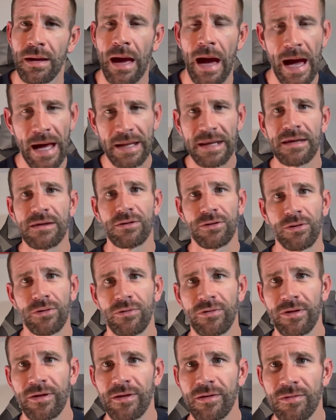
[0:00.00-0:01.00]
I didn't
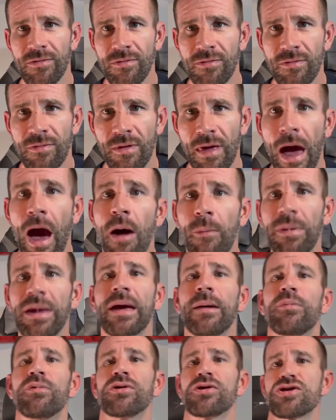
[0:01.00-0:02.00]
do this. I'll be
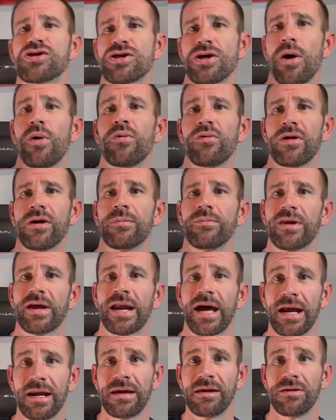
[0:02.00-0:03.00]
able to show them that
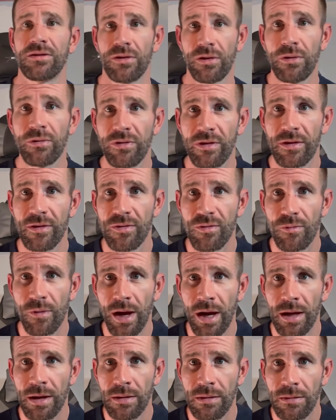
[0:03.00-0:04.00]
I didn't do this,
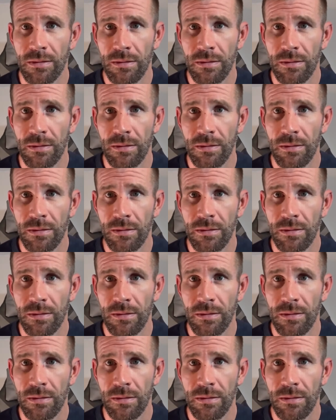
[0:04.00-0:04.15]
right?